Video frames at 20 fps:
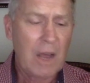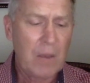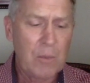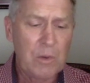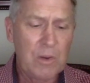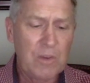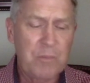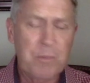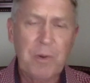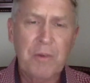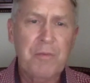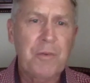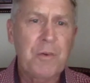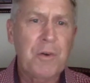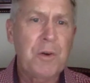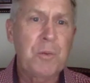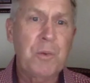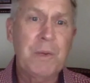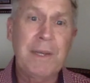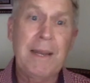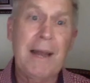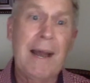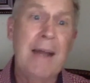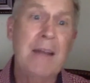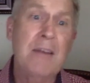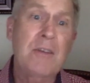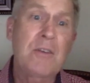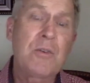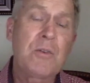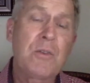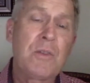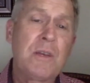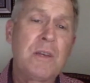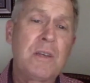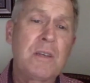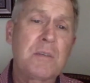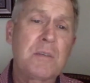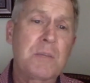would have preferred we not do this,